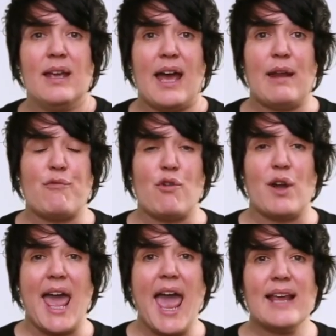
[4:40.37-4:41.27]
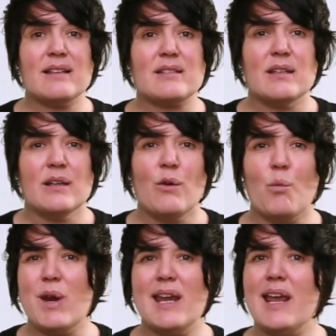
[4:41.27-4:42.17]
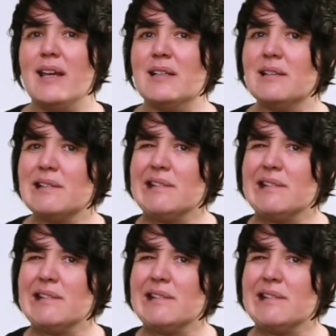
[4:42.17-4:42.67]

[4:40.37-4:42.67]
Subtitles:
And for an 8, we need